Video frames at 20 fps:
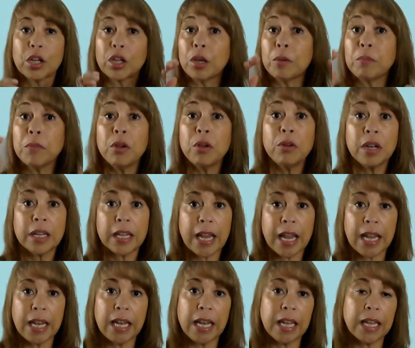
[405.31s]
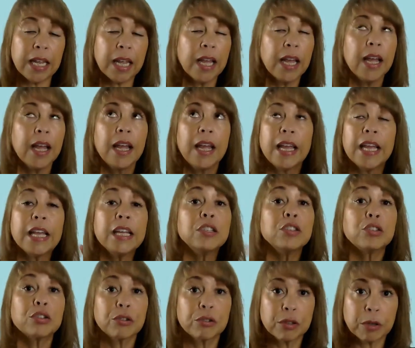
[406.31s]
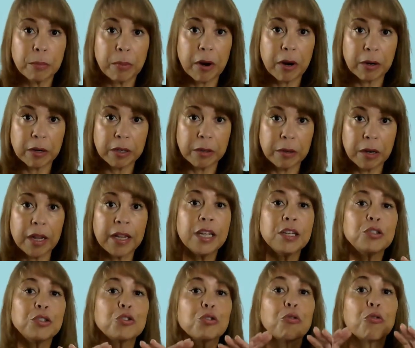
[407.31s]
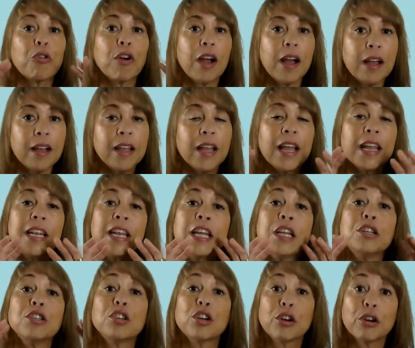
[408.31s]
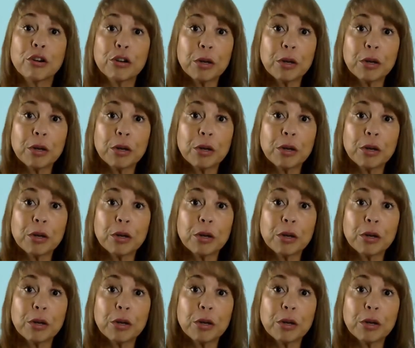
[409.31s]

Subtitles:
communicating interdepart intra and in,